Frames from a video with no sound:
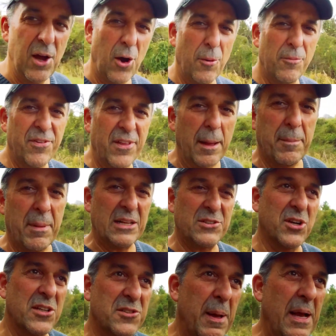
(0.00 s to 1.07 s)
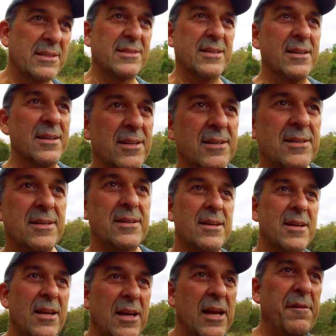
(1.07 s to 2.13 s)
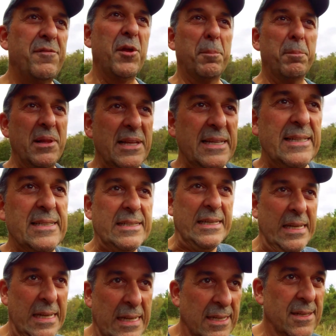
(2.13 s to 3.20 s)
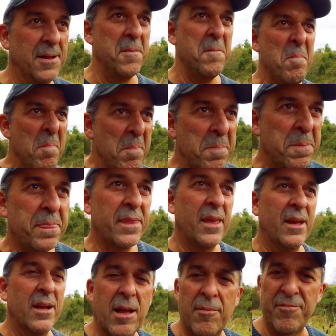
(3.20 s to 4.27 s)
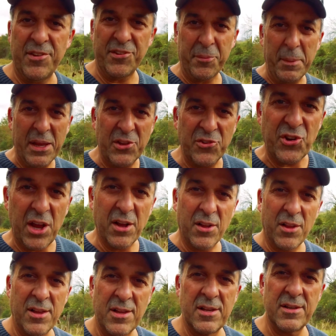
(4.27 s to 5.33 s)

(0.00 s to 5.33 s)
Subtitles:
Hopefully I'm not trespassing. If they're police, come visit me in jail.